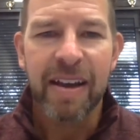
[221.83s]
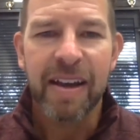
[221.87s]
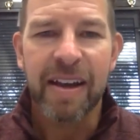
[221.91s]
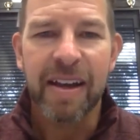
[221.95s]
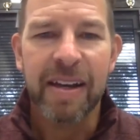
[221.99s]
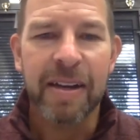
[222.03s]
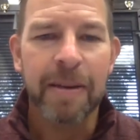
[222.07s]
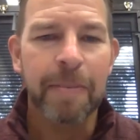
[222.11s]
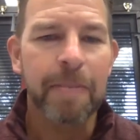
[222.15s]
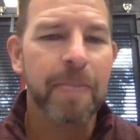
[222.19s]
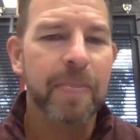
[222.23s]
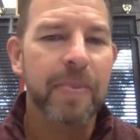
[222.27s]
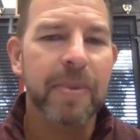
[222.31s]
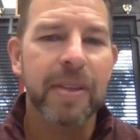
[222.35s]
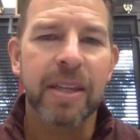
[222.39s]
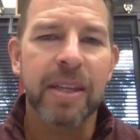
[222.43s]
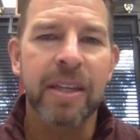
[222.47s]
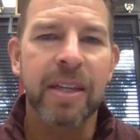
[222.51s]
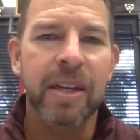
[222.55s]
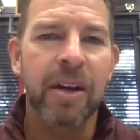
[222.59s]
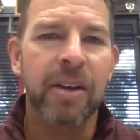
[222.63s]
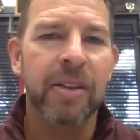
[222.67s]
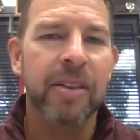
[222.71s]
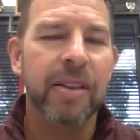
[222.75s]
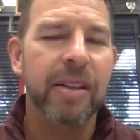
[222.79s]
Um,
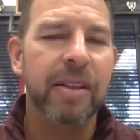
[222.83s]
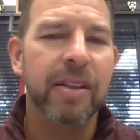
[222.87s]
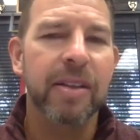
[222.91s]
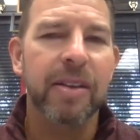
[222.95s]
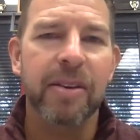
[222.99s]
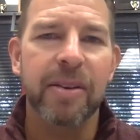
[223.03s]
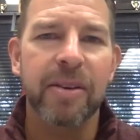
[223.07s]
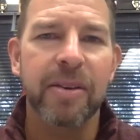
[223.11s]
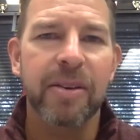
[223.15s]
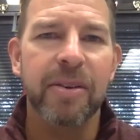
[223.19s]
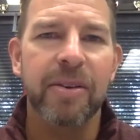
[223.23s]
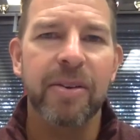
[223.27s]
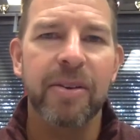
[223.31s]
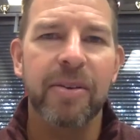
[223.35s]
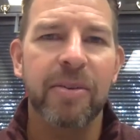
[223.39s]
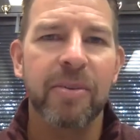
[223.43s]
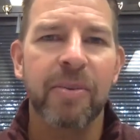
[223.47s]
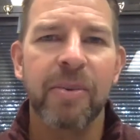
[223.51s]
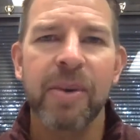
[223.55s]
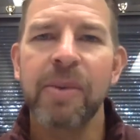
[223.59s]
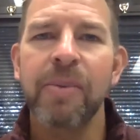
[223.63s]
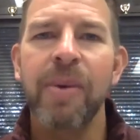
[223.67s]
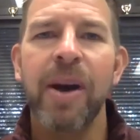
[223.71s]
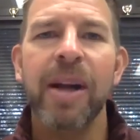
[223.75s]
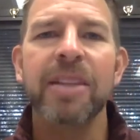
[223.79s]
you know,
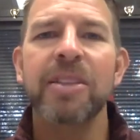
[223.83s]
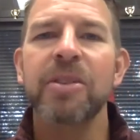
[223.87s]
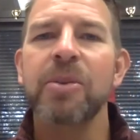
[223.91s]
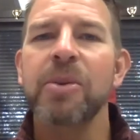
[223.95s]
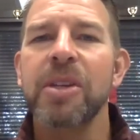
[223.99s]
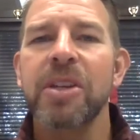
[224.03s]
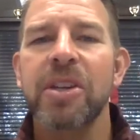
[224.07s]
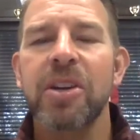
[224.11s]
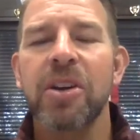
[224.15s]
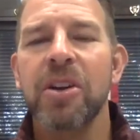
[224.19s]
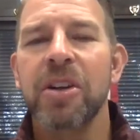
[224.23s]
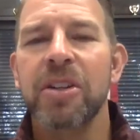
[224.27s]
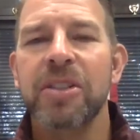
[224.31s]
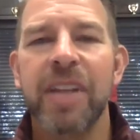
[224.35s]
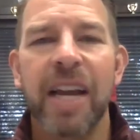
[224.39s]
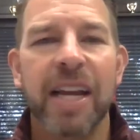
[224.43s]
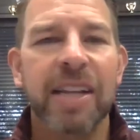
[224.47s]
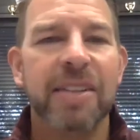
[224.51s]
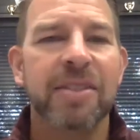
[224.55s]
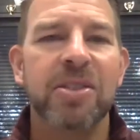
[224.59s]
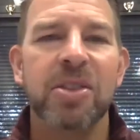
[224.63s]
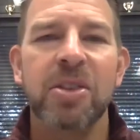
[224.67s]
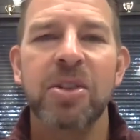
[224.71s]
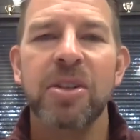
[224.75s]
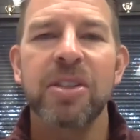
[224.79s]
we want to encourage
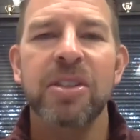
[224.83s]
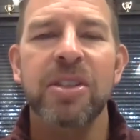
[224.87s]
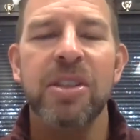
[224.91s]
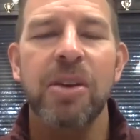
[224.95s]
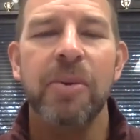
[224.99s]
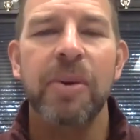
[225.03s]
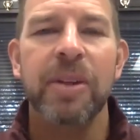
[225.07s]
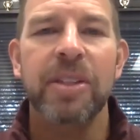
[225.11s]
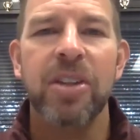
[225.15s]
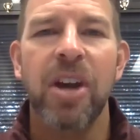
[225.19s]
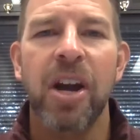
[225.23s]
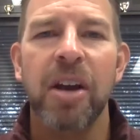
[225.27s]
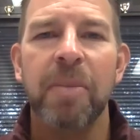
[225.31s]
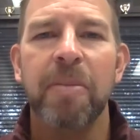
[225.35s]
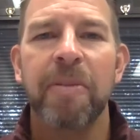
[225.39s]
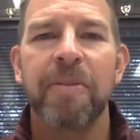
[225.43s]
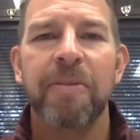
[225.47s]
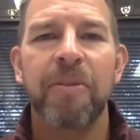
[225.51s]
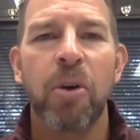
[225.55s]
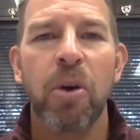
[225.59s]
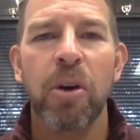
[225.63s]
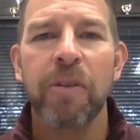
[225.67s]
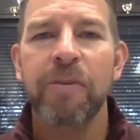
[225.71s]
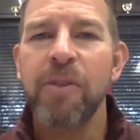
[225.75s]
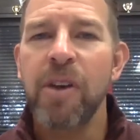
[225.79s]
that. Students, you know, we talked
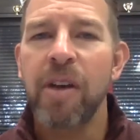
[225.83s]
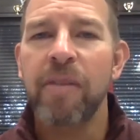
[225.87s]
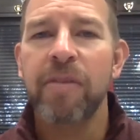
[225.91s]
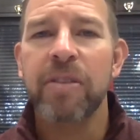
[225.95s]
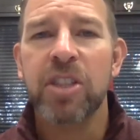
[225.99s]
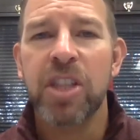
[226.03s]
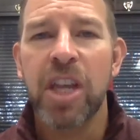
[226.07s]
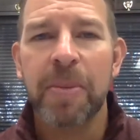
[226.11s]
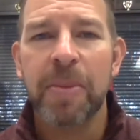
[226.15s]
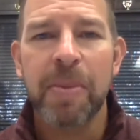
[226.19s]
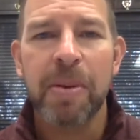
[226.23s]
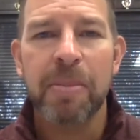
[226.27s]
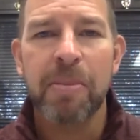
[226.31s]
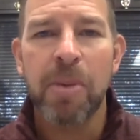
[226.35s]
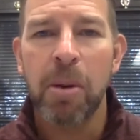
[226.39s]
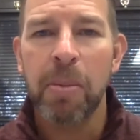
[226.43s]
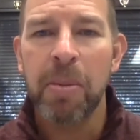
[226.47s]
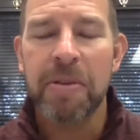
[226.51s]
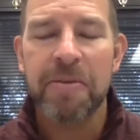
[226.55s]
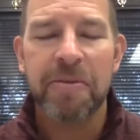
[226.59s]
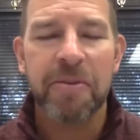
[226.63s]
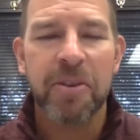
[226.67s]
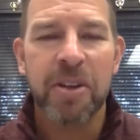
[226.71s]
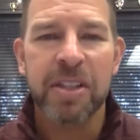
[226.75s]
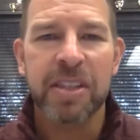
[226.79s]
before, if you have a champion
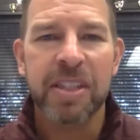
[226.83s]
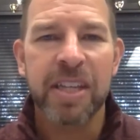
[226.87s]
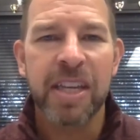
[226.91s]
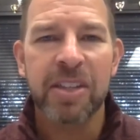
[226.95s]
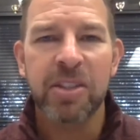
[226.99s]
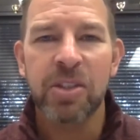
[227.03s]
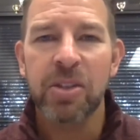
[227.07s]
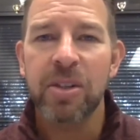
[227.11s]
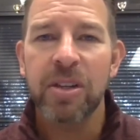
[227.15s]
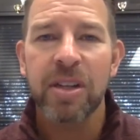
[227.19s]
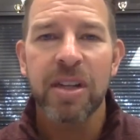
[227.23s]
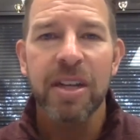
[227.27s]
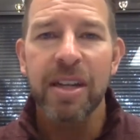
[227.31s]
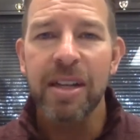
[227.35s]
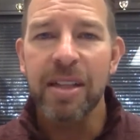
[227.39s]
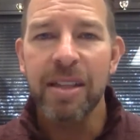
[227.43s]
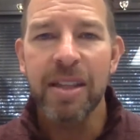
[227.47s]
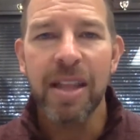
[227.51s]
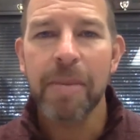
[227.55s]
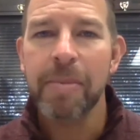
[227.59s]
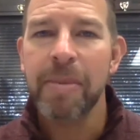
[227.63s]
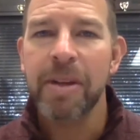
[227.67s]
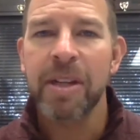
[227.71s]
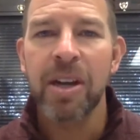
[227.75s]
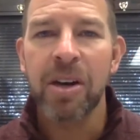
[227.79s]
moment for a teacher,
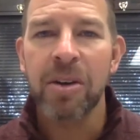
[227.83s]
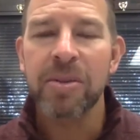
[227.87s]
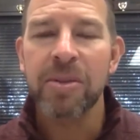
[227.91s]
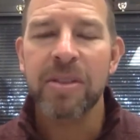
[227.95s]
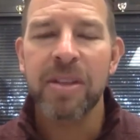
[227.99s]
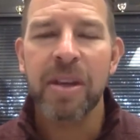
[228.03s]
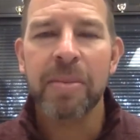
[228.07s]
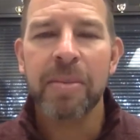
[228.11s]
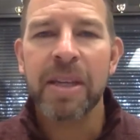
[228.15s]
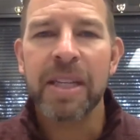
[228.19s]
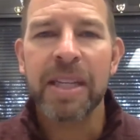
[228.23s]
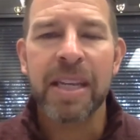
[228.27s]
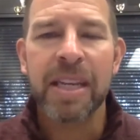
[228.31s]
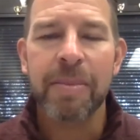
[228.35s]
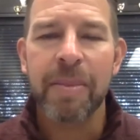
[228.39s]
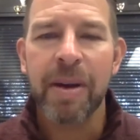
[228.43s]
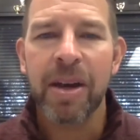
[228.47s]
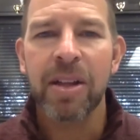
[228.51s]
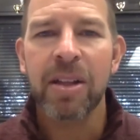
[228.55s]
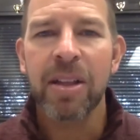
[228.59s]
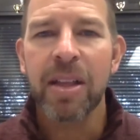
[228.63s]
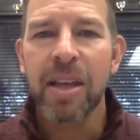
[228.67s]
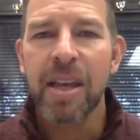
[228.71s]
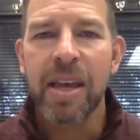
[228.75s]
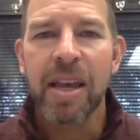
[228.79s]
let me know, send me an
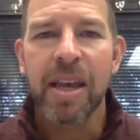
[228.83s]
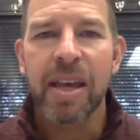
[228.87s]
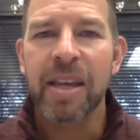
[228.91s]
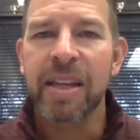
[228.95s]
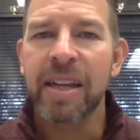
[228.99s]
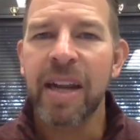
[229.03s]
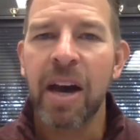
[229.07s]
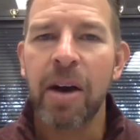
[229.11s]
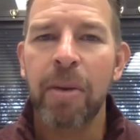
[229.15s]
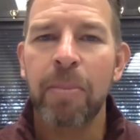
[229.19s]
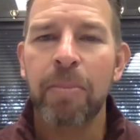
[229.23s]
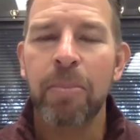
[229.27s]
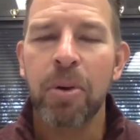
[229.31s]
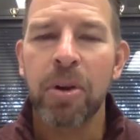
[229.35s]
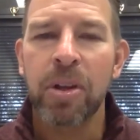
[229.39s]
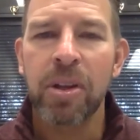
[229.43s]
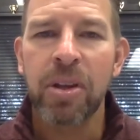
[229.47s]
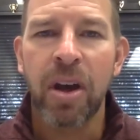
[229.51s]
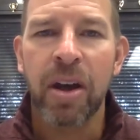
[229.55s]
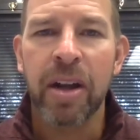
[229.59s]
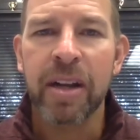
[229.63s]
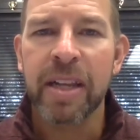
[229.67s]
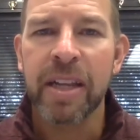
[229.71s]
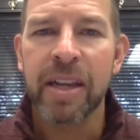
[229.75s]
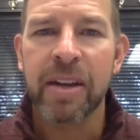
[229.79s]
email and I'll put it
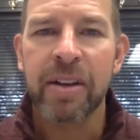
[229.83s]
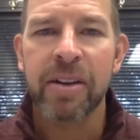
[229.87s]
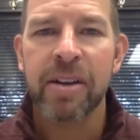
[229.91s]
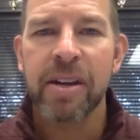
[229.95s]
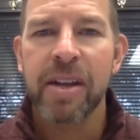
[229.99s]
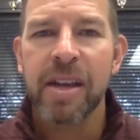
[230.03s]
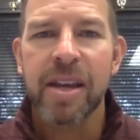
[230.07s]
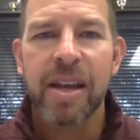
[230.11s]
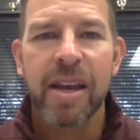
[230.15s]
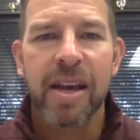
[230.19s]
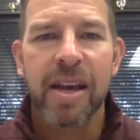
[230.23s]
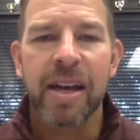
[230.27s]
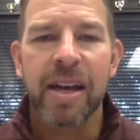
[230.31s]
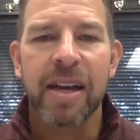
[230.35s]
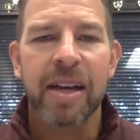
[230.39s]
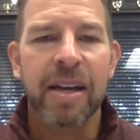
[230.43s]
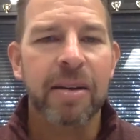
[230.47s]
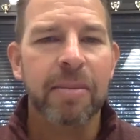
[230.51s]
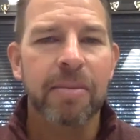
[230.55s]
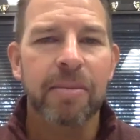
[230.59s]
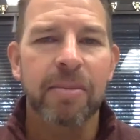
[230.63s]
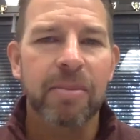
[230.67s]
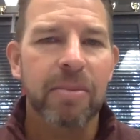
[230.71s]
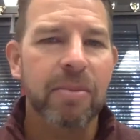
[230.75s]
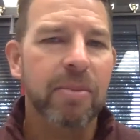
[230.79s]
on here
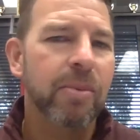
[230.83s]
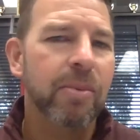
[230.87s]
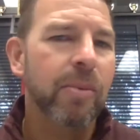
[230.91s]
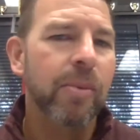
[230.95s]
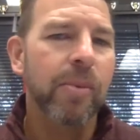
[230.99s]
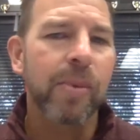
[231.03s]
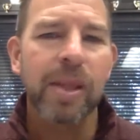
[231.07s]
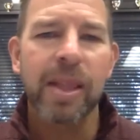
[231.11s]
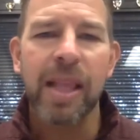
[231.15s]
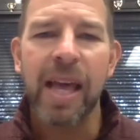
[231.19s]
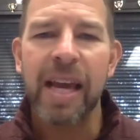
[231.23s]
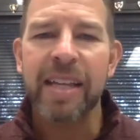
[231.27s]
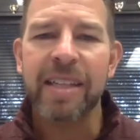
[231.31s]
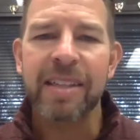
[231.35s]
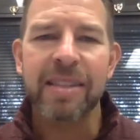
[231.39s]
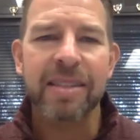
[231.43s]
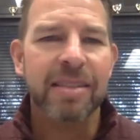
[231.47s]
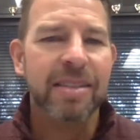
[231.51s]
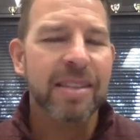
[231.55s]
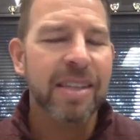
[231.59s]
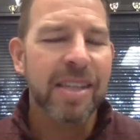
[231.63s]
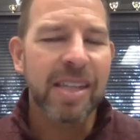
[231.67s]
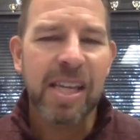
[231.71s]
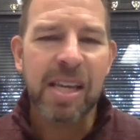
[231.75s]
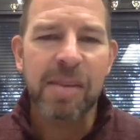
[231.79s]
um, we like
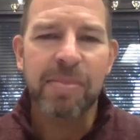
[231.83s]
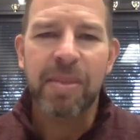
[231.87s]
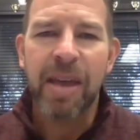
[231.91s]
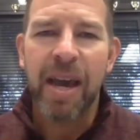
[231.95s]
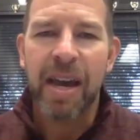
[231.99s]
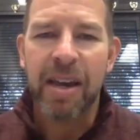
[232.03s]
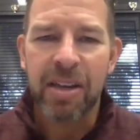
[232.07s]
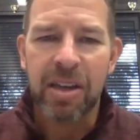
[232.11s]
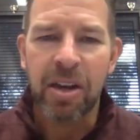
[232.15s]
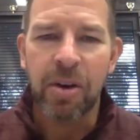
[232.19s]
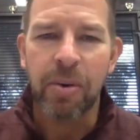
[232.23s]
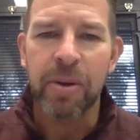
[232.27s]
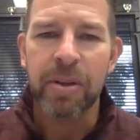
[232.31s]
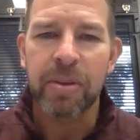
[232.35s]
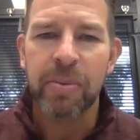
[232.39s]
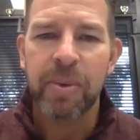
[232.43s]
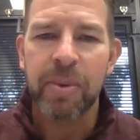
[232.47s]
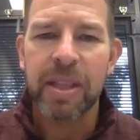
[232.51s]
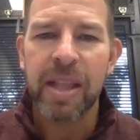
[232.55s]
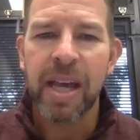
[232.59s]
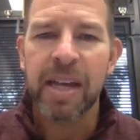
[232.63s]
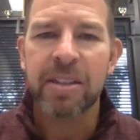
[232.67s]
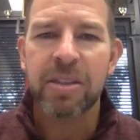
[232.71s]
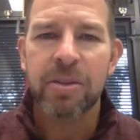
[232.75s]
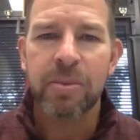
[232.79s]
to keep that going.
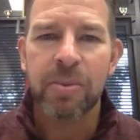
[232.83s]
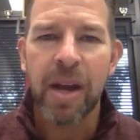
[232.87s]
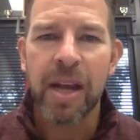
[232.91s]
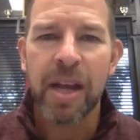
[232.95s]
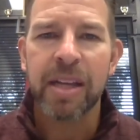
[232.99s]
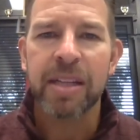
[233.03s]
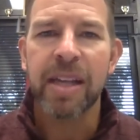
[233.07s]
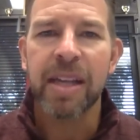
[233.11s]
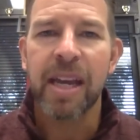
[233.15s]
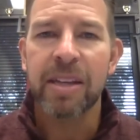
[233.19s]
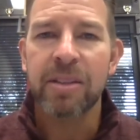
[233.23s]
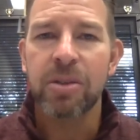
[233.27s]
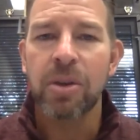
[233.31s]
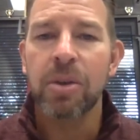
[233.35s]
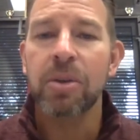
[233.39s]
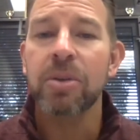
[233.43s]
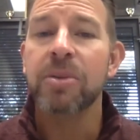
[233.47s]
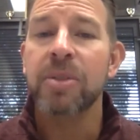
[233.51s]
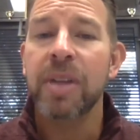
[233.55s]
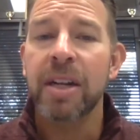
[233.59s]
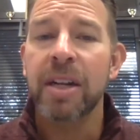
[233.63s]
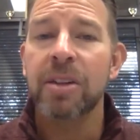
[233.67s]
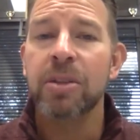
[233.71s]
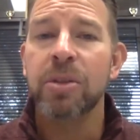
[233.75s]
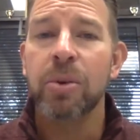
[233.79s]
We like to recognize
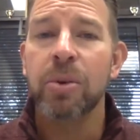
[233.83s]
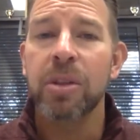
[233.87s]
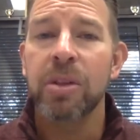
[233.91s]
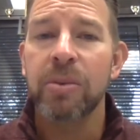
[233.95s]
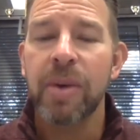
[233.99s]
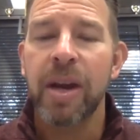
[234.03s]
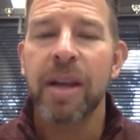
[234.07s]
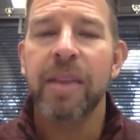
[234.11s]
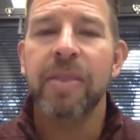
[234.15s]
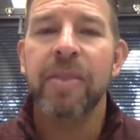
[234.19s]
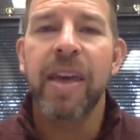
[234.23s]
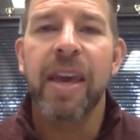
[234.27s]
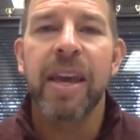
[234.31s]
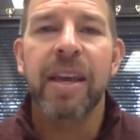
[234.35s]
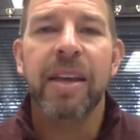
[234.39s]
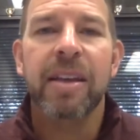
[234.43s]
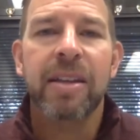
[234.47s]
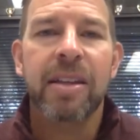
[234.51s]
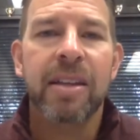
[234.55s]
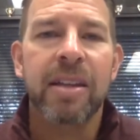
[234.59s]
those that are doing the right thing.